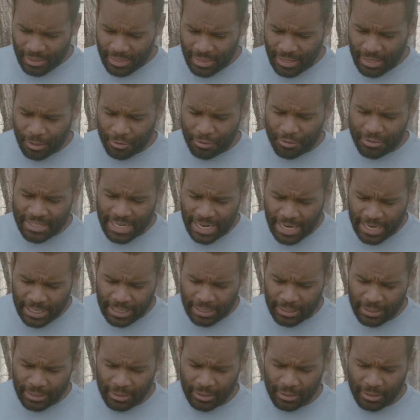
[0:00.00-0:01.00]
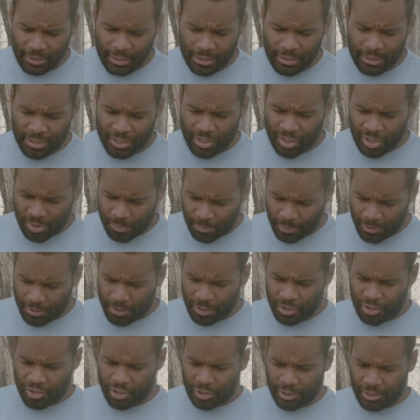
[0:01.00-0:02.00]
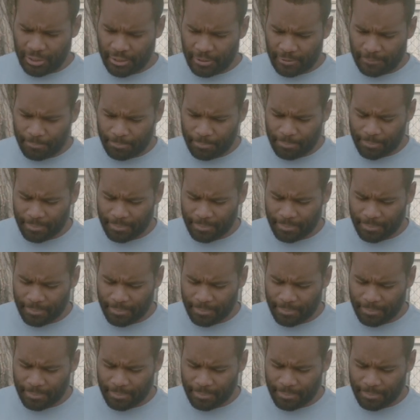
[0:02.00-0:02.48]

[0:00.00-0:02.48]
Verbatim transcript: They are dying spiritually.